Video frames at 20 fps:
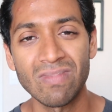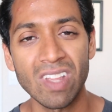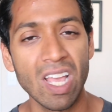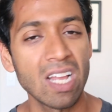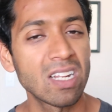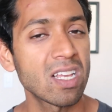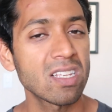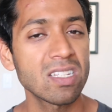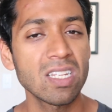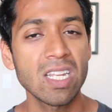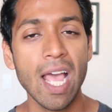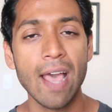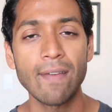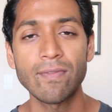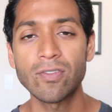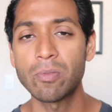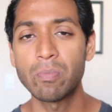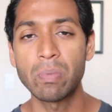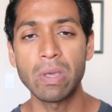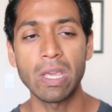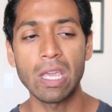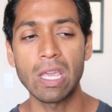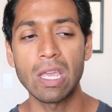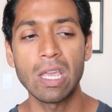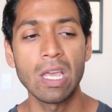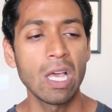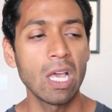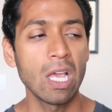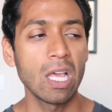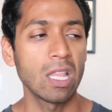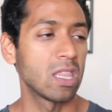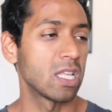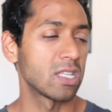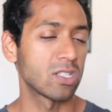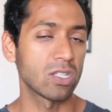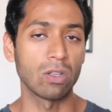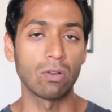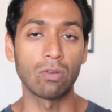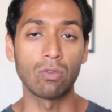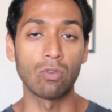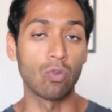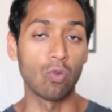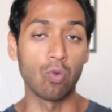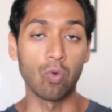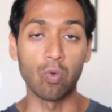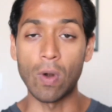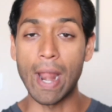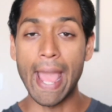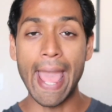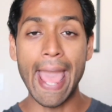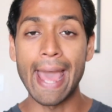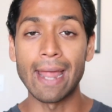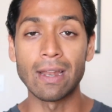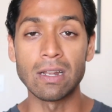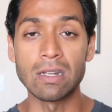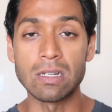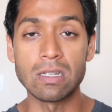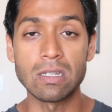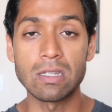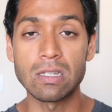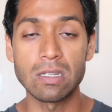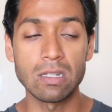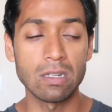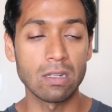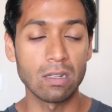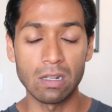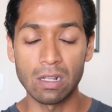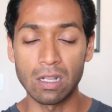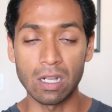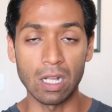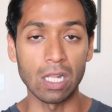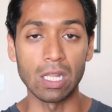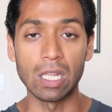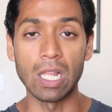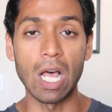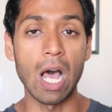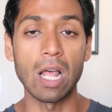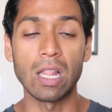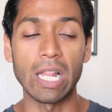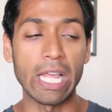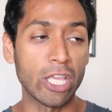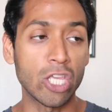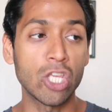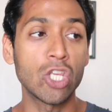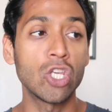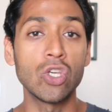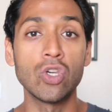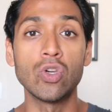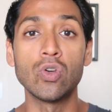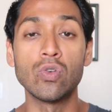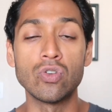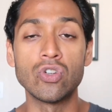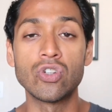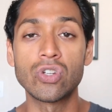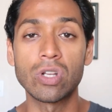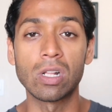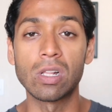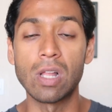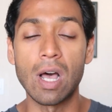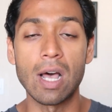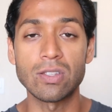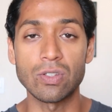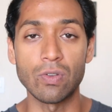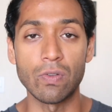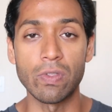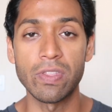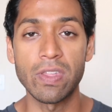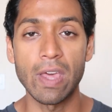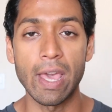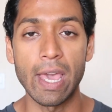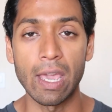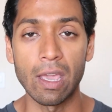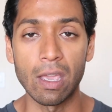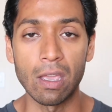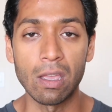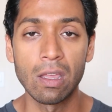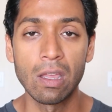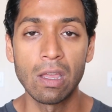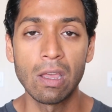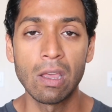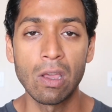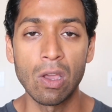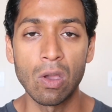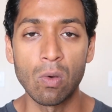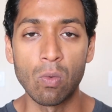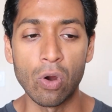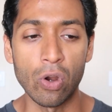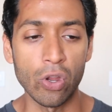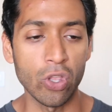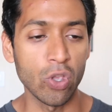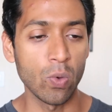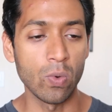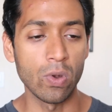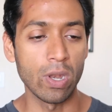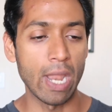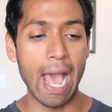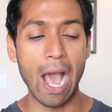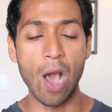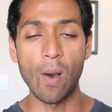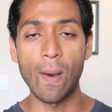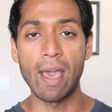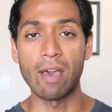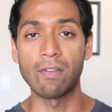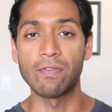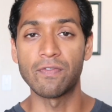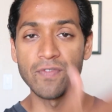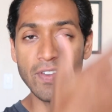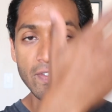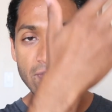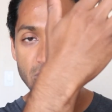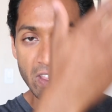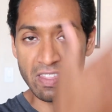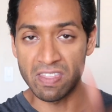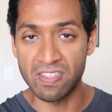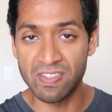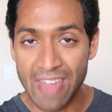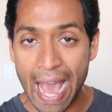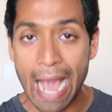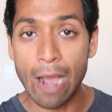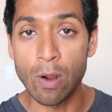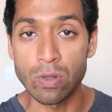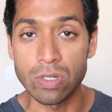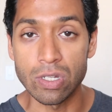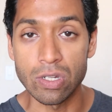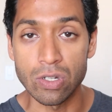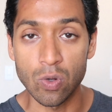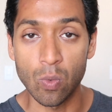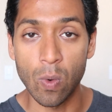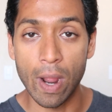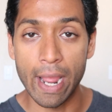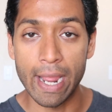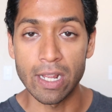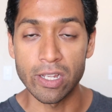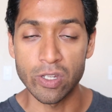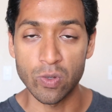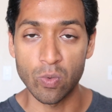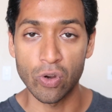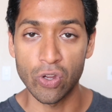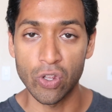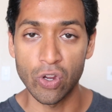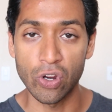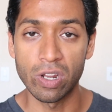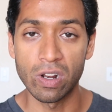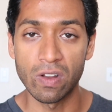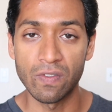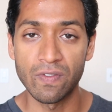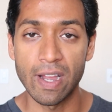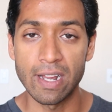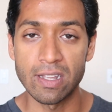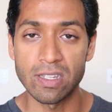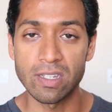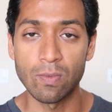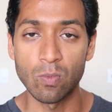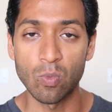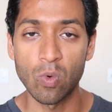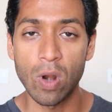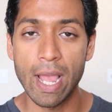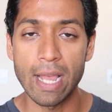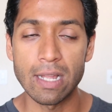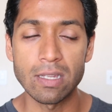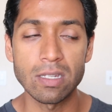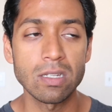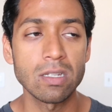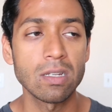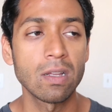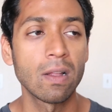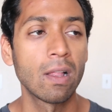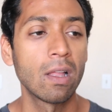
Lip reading: It doesn't have to be this grand, huge, colossal thing where you now have 50,000 ways where you're going to find some rest.